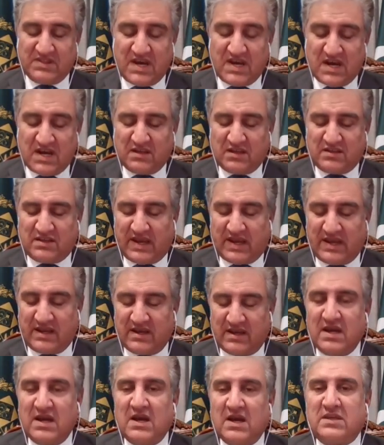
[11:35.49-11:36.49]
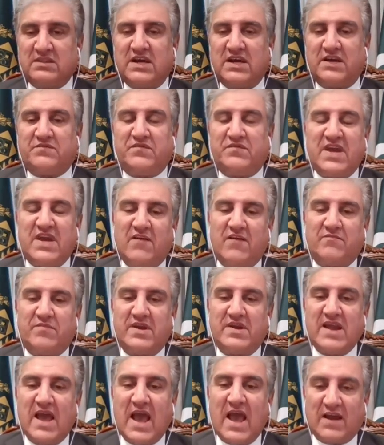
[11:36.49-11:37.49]
The other thing that we
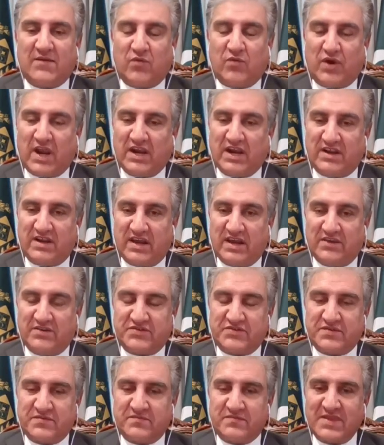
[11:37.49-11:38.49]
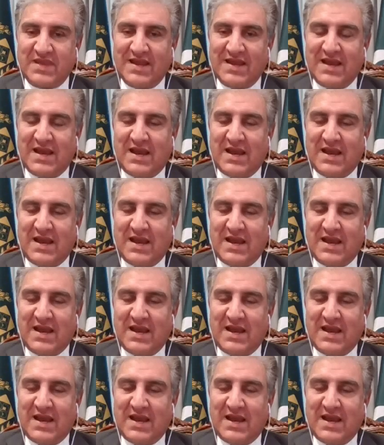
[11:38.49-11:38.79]
have been advocating is,